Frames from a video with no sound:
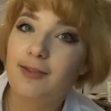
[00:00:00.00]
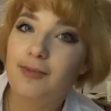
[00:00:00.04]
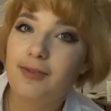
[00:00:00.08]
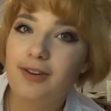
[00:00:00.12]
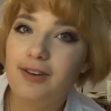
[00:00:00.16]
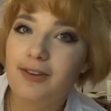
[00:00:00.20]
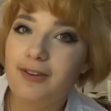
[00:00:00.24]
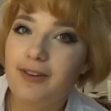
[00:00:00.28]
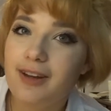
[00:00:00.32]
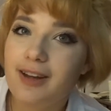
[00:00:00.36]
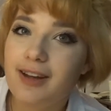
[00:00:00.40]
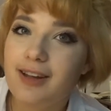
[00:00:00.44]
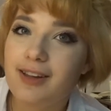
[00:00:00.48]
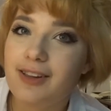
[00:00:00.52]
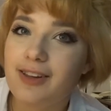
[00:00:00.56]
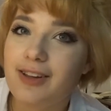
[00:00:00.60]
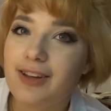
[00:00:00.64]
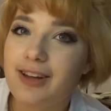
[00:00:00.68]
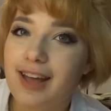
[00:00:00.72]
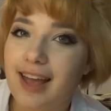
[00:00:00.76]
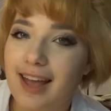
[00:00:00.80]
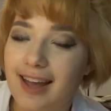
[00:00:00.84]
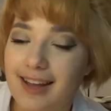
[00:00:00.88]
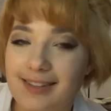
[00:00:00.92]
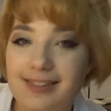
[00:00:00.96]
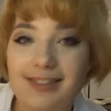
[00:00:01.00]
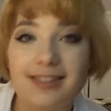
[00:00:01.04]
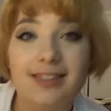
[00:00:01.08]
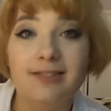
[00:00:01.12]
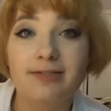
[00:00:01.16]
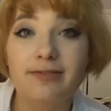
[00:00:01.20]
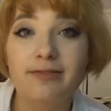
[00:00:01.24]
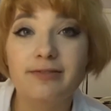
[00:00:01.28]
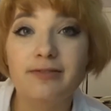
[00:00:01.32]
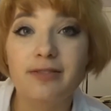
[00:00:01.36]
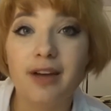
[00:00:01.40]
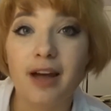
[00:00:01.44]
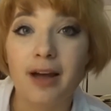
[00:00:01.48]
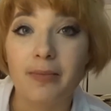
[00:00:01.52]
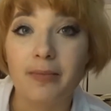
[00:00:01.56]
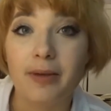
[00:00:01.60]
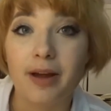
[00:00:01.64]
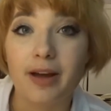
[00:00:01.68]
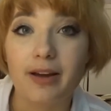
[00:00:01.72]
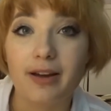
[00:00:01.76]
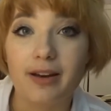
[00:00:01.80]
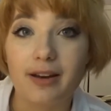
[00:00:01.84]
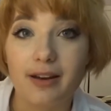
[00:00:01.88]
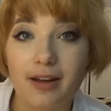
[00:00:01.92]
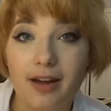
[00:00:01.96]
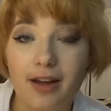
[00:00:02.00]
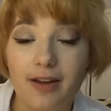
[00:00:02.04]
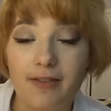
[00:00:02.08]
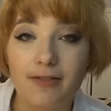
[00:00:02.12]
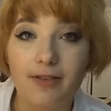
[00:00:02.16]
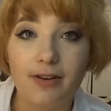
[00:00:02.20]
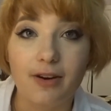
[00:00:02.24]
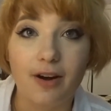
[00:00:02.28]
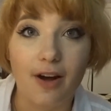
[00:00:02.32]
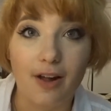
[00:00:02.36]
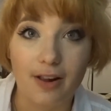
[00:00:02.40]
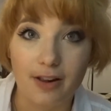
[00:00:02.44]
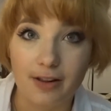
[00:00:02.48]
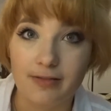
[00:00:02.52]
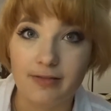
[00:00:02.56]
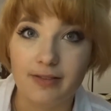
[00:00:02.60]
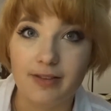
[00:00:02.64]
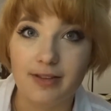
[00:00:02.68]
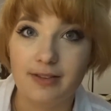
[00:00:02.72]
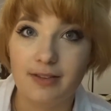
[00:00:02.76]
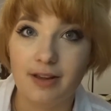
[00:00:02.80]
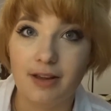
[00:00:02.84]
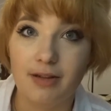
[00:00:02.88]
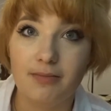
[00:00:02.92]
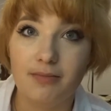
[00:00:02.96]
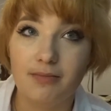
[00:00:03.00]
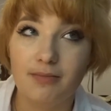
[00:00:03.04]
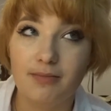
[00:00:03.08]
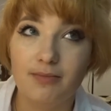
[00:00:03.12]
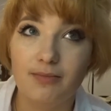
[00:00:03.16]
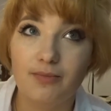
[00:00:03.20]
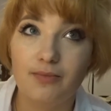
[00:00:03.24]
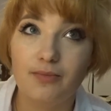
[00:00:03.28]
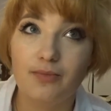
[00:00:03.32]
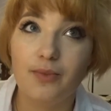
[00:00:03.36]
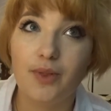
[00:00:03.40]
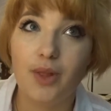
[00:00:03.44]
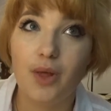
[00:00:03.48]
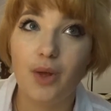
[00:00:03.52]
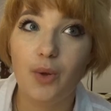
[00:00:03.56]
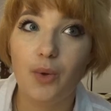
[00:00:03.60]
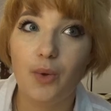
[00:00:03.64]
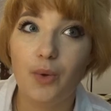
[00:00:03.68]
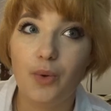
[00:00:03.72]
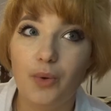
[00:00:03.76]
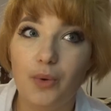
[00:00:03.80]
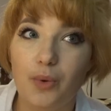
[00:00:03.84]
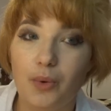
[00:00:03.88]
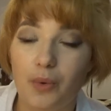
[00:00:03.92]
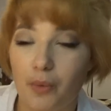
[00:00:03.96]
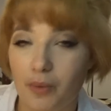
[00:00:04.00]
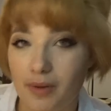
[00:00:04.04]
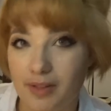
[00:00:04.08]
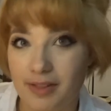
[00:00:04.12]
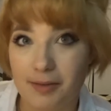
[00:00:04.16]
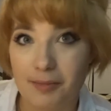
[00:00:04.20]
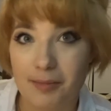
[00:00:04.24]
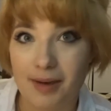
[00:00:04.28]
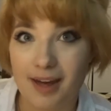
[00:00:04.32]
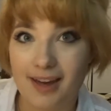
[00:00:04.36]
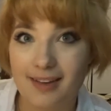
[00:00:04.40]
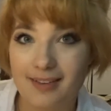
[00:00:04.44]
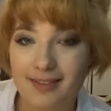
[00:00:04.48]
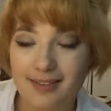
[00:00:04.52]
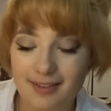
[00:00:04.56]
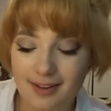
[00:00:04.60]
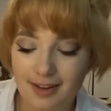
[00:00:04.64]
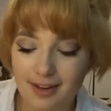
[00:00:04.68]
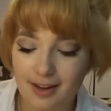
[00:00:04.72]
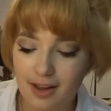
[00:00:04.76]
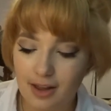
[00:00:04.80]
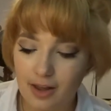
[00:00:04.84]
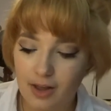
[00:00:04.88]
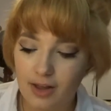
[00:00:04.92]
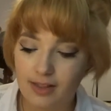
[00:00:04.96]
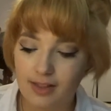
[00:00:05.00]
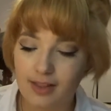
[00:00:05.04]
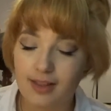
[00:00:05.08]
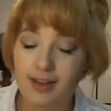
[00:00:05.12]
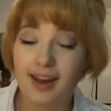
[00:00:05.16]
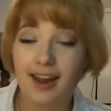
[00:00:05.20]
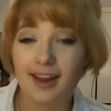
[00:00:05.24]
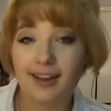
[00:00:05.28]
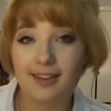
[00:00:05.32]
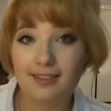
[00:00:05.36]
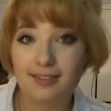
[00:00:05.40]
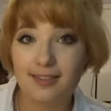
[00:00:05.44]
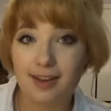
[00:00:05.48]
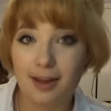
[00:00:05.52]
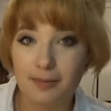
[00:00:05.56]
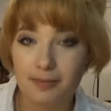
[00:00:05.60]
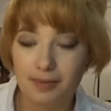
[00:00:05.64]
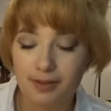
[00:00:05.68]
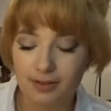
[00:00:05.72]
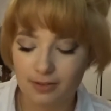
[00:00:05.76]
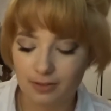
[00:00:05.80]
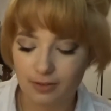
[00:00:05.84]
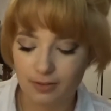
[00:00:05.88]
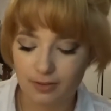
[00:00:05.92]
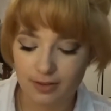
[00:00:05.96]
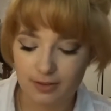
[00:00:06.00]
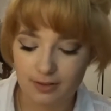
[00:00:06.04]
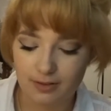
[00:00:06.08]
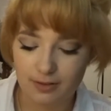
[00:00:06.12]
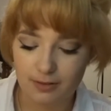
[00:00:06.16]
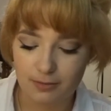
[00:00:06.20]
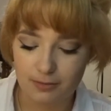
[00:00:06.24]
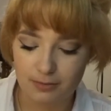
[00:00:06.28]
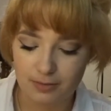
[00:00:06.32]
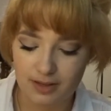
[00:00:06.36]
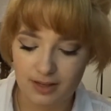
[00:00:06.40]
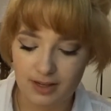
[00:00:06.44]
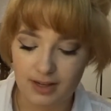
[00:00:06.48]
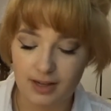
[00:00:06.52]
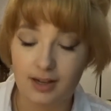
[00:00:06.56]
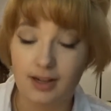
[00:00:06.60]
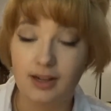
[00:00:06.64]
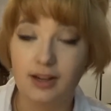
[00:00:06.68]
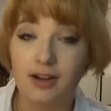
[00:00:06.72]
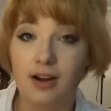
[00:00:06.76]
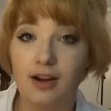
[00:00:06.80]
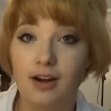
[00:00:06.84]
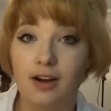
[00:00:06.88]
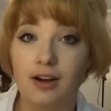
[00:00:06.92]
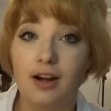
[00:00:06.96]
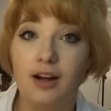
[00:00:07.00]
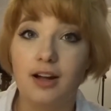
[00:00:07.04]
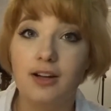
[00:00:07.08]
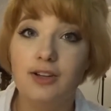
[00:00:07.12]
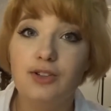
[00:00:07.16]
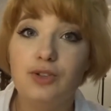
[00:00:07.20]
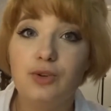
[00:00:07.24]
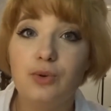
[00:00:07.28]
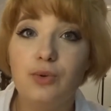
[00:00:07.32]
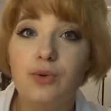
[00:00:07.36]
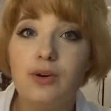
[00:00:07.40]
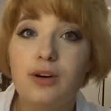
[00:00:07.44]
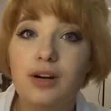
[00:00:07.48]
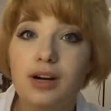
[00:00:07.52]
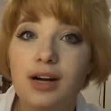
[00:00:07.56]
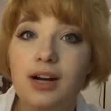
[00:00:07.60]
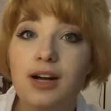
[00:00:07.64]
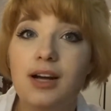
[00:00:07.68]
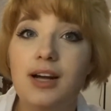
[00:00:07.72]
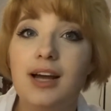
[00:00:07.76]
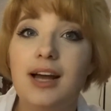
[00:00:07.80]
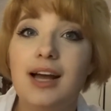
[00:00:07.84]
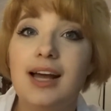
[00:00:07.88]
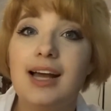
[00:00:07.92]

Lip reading: we're doing a look as if I'm not going to cover all of this up with a mask, the next step is going to be our contour.